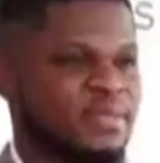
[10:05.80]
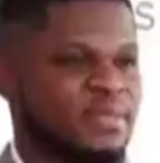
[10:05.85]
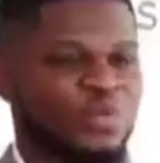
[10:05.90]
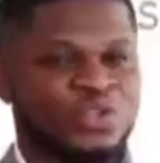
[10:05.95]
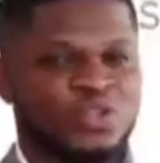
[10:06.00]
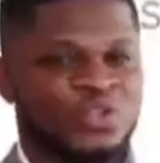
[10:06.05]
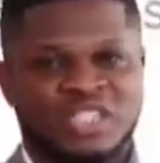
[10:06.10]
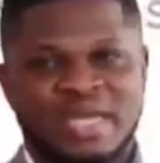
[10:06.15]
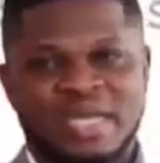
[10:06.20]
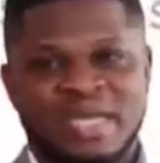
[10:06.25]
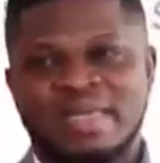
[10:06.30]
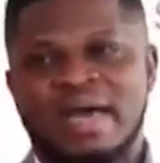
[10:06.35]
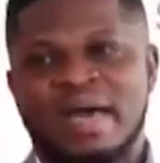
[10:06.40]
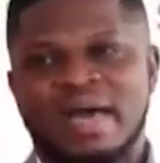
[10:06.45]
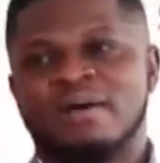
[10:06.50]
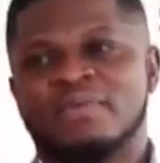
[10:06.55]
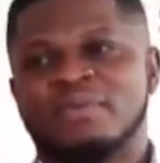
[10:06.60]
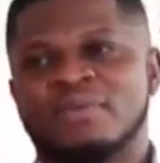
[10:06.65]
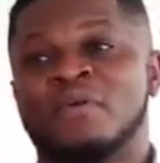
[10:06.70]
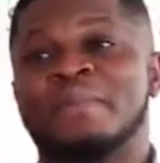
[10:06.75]
was shut
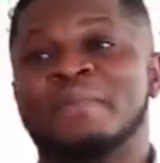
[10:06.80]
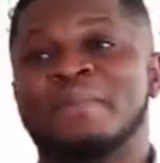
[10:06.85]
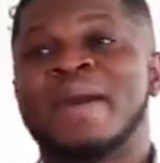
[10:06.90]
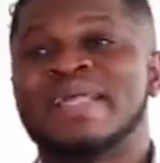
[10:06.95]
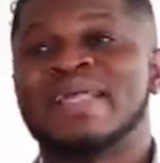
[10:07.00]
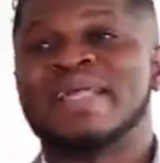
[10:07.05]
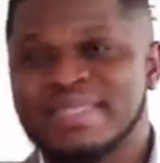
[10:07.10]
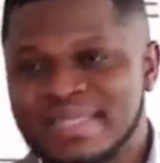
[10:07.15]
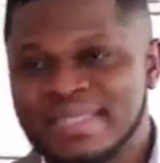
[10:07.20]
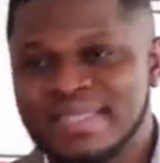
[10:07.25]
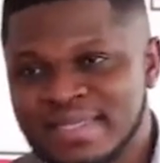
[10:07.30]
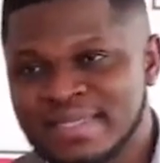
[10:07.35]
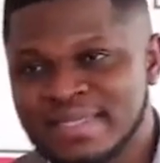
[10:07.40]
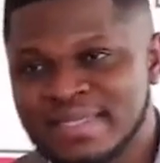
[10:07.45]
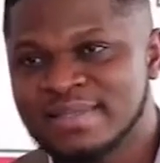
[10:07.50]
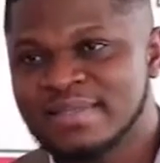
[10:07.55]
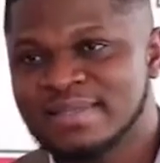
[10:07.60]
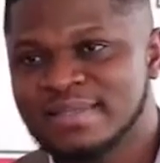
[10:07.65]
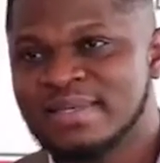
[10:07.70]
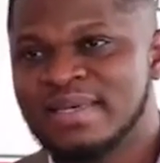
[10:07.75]
down for
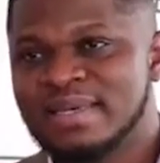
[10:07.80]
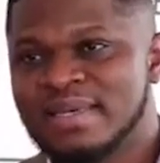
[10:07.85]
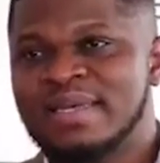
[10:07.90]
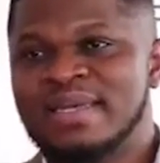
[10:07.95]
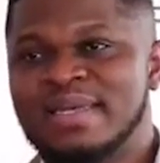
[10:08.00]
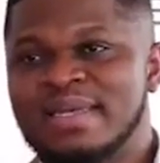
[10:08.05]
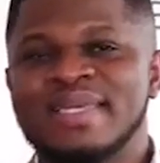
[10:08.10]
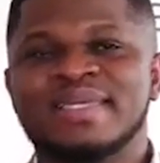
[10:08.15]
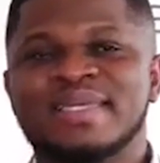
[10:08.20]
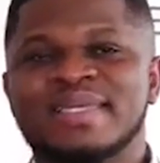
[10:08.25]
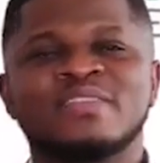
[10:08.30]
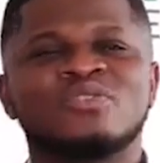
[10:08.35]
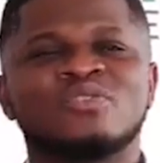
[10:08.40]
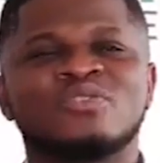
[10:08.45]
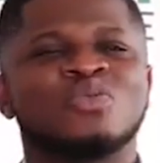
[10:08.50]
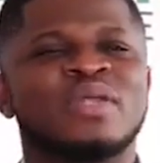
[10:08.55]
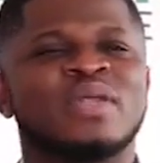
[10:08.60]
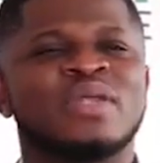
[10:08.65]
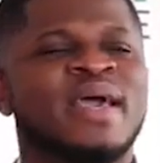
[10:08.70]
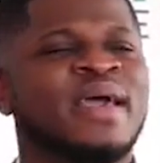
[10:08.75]
months, leading
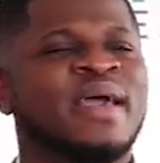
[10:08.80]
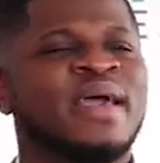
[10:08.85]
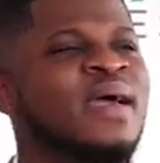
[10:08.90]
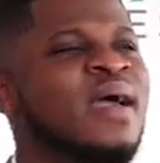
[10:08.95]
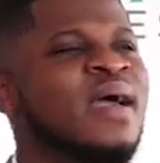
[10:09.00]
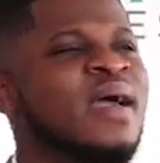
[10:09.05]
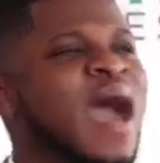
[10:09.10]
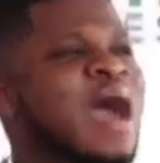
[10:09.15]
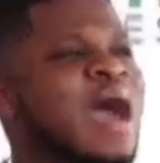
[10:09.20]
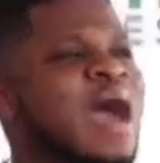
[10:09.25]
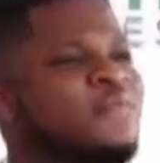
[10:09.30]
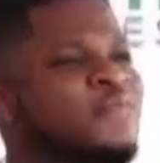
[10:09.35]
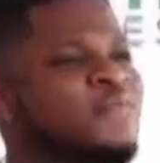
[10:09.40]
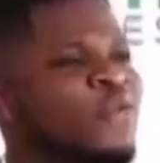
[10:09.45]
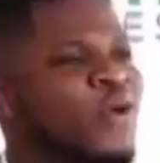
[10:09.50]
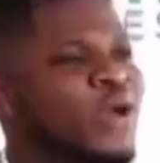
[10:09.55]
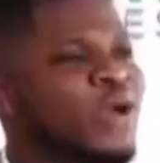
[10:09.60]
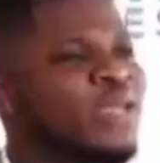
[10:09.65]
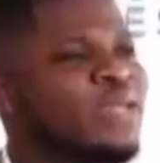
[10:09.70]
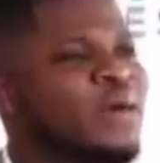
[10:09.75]
to the
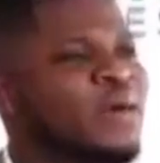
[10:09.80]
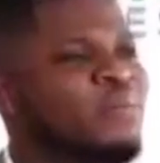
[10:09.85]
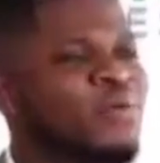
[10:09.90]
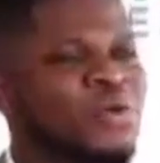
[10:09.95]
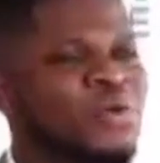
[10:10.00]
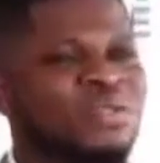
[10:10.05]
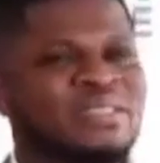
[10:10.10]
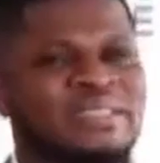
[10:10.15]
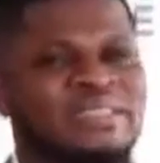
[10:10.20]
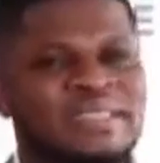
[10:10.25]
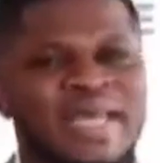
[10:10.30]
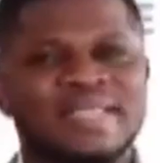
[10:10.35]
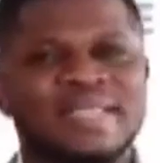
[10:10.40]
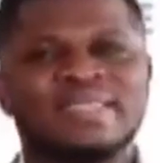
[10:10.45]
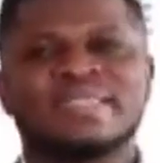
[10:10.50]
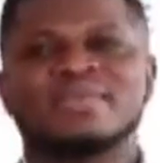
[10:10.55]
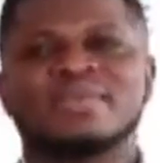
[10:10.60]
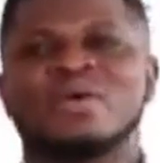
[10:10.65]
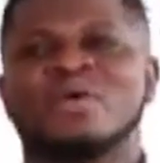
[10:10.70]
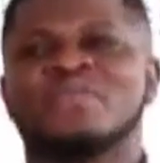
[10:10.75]
avoidable
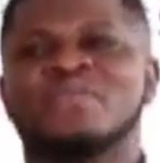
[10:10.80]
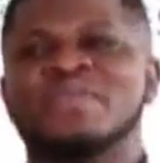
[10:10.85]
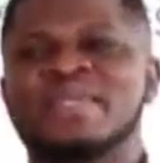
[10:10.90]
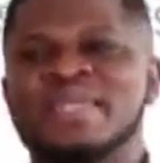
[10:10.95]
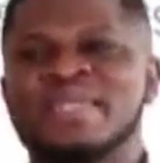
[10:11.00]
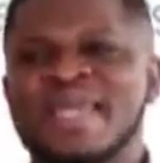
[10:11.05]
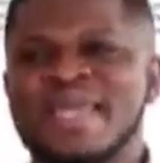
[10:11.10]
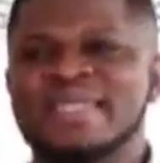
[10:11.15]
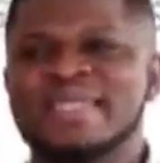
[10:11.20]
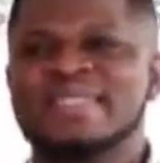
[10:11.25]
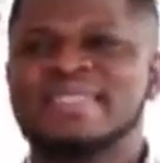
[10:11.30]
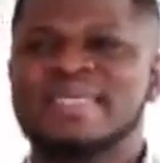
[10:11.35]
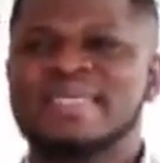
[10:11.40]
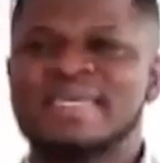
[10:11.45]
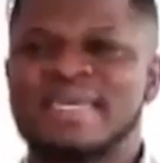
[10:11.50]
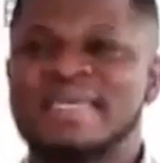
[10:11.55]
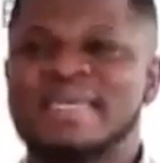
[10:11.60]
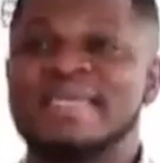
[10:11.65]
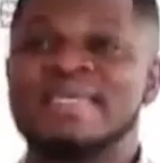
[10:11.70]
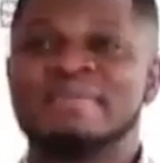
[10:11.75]
deaths of 19
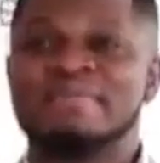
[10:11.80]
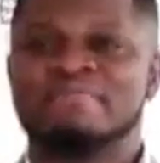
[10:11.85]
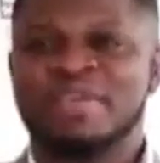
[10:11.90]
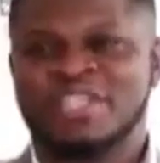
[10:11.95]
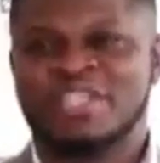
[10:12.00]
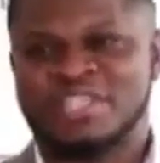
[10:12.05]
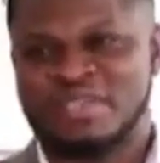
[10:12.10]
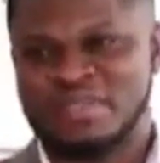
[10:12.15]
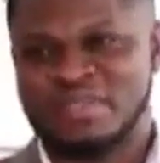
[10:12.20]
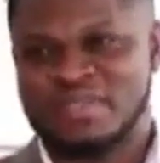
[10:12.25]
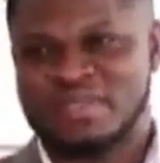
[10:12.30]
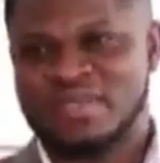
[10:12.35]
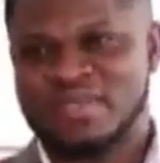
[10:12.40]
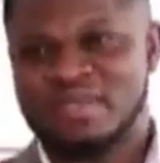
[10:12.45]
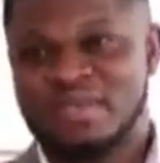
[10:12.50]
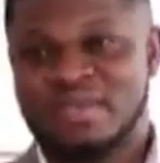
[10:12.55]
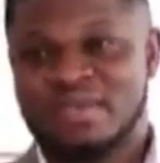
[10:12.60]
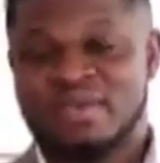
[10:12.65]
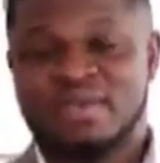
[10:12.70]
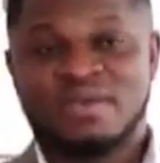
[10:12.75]
kidney patients.
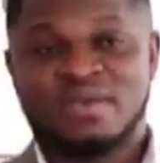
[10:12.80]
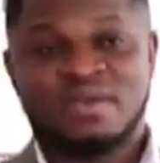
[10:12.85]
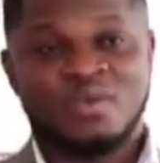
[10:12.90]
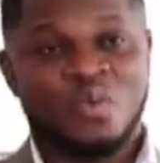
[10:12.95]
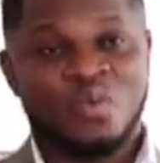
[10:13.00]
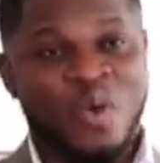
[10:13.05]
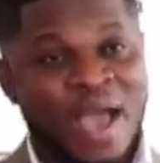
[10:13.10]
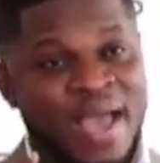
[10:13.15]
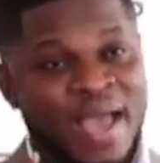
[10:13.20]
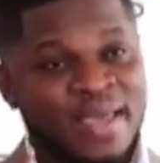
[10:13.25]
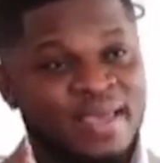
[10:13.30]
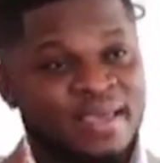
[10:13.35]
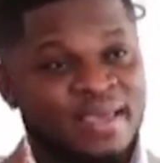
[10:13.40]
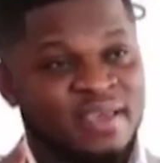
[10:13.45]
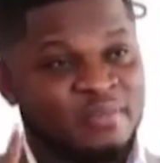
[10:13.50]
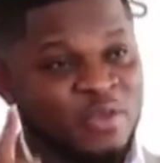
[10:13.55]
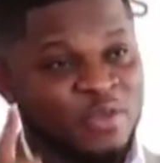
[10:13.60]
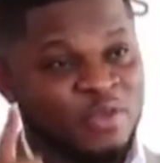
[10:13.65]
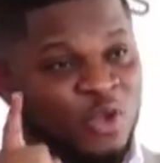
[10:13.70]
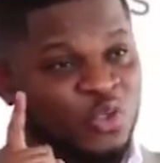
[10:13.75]
Why?
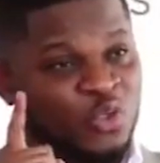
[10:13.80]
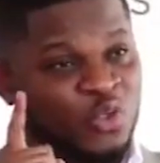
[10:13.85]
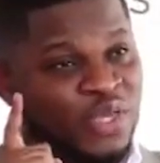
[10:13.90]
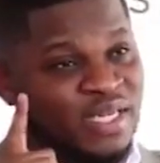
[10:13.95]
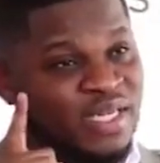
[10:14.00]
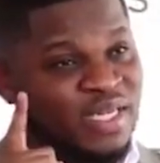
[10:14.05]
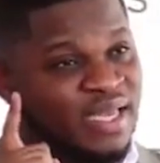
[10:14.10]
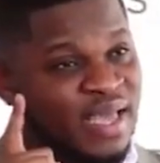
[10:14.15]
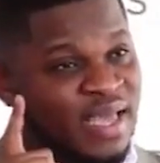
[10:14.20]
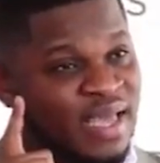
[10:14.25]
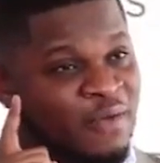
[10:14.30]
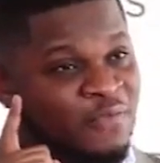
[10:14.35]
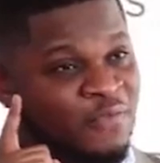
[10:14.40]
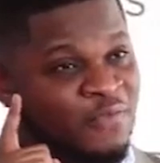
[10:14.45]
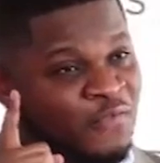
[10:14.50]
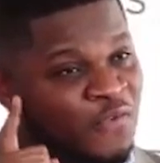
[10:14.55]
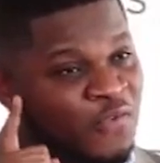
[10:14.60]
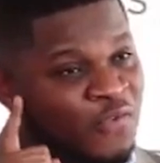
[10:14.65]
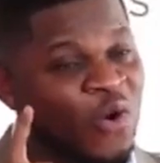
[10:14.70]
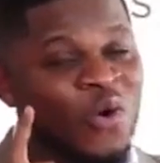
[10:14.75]
Because we didn't have
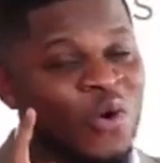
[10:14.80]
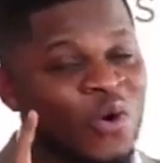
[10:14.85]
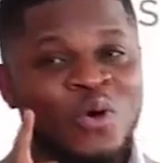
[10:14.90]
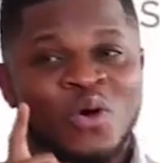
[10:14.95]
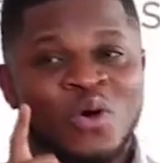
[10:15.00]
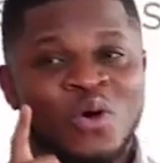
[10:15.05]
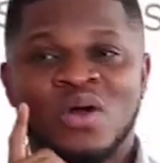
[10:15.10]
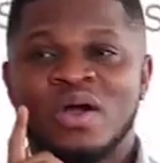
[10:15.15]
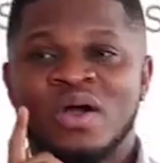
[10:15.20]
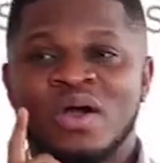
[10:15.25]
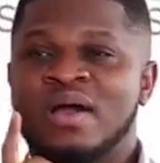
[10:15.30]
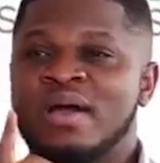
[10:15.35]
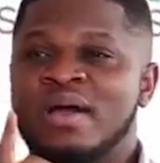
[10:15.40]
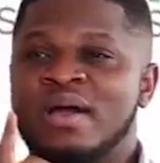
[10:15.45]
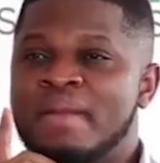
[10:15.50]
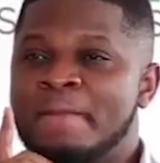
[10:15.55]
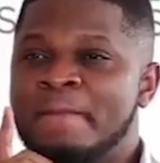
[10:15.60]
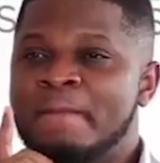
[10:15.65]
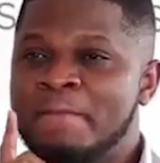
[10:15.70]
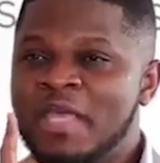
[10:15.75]
4
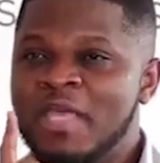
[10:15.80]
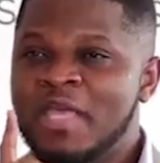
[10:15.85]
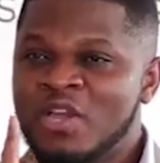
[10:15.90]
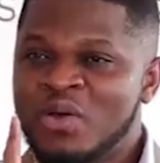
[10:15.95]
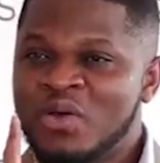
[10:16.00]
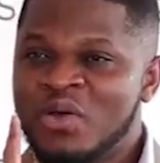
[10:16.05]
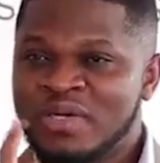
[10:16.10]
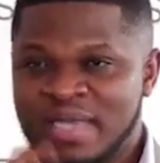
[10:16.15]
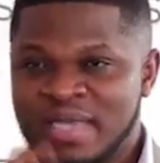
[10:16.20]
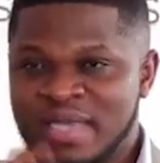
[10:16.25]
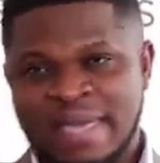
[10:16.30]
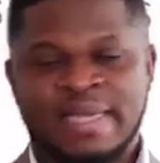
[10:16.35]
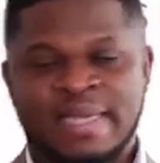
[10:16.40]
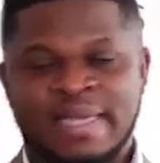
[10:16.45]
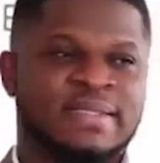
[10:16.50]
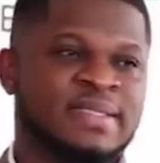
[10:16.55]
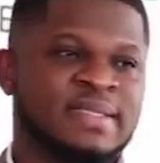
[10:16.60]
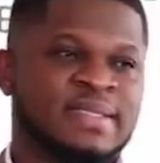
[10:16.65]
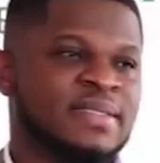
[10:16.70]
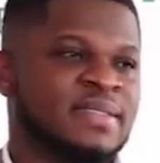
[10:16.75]
million Ghana
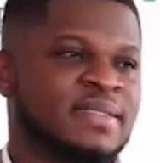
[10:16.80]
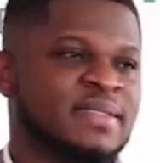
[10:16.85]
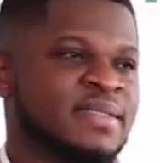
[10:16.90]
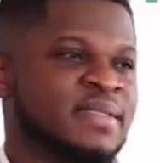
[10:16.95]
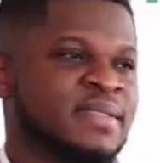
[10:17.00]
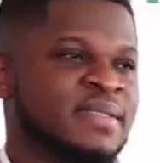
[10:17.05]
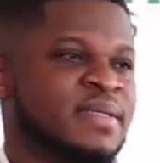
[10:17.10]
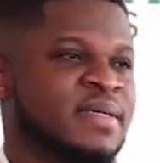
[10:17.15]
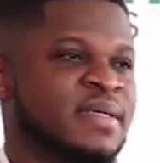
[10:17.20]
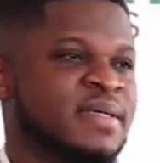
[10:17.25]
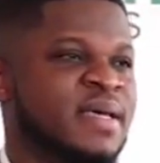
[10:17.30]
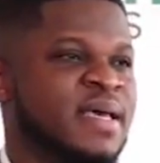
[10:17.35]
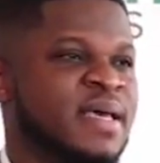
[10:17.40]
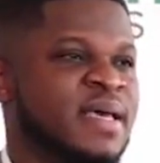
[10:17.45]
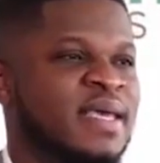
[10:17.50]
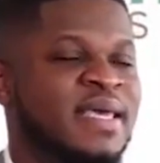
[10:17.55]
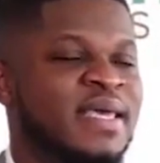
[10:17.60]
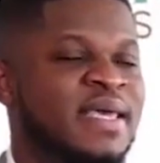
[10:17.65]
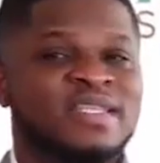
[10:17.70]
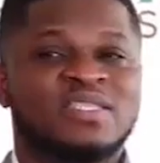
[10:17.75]
cedis.
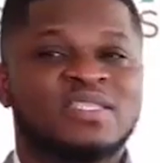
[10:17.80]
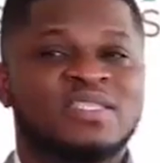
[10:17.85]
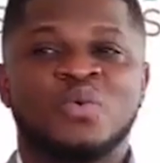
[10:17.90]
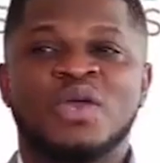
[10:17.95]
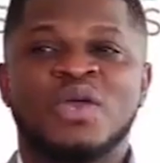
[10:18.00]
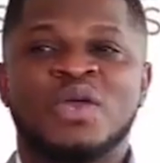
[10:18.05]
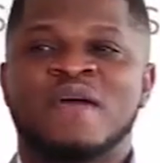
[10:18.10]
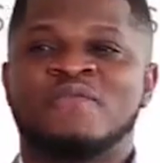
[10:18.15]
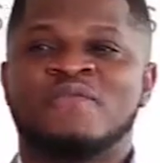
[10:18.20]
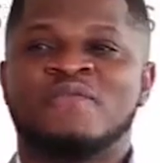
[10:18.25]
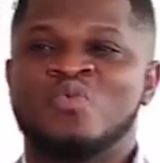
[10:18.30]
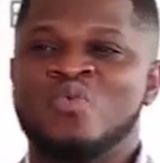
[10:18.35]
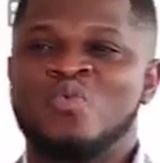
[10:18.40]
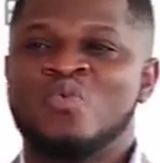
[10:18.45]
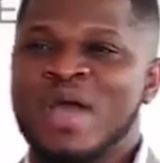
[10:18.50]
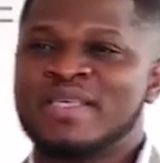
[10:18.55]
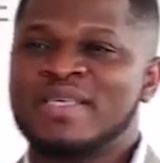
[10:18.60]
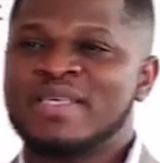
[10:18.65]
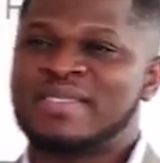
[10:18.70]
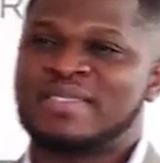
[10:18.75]
Yet we have
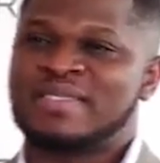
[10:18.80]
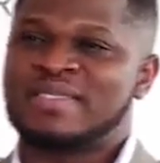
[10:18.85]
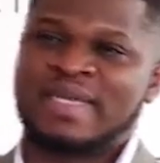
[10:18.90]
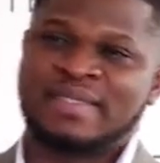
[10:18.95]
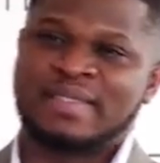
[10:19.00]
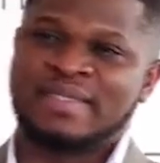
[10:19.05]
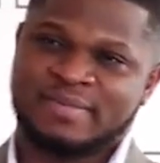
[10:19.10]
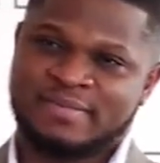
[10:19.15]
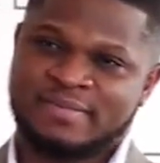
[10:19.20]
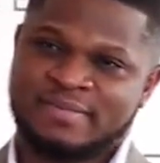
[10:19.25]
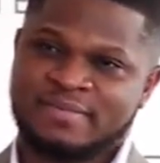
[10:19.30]
wasted